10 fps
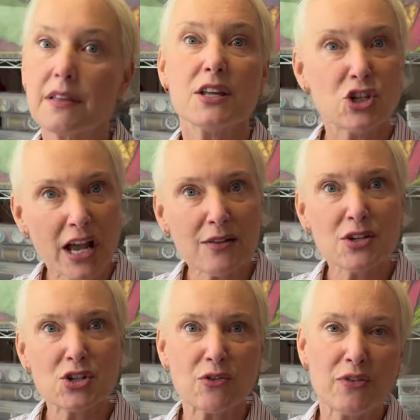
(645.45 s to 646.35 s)
The
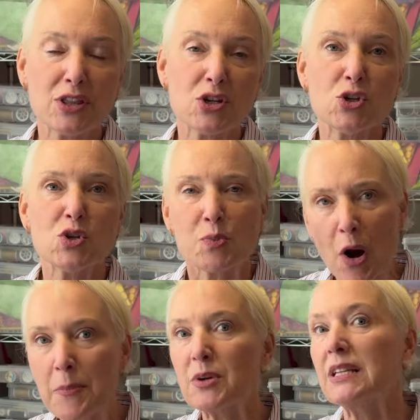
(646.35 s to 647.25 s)
challenge to fit the shoes
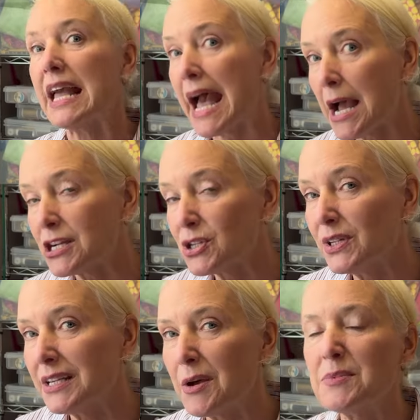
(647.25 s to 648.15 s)
properly
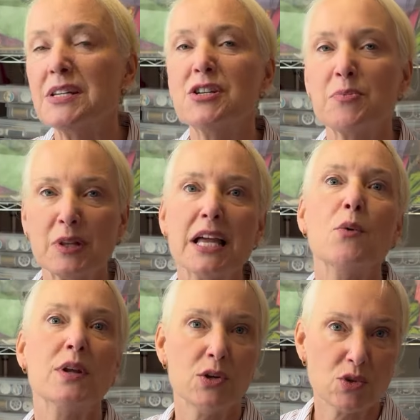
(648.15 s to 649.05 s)
actually comes into play
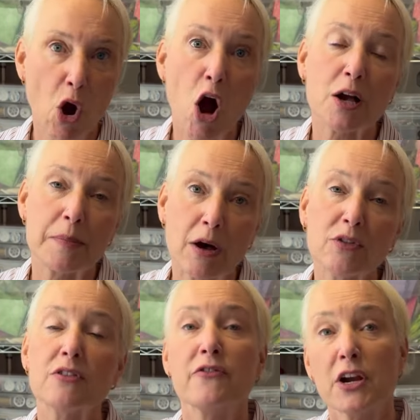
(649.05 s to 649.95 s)
when you talk
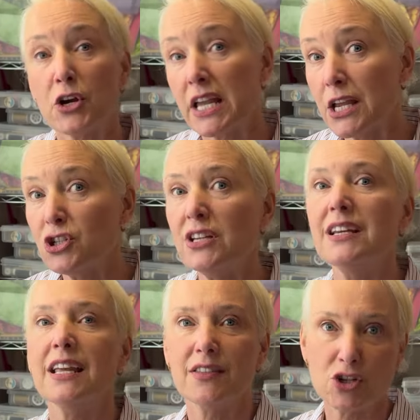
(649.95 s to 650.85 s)
about the
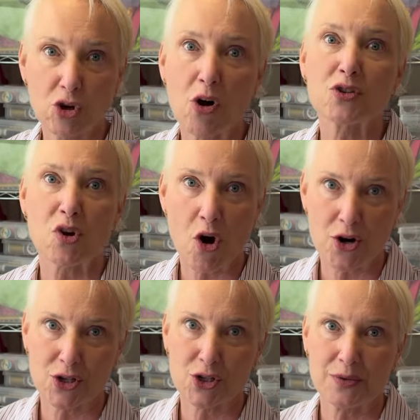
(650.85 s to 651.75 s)
variation in the doll's
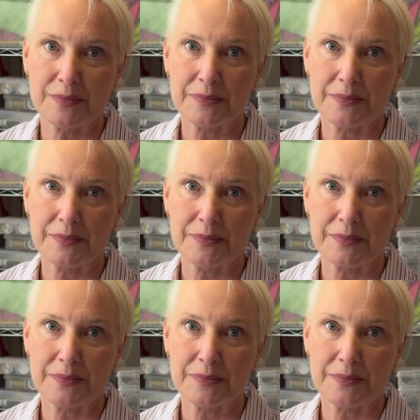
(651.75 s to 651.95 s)
arch.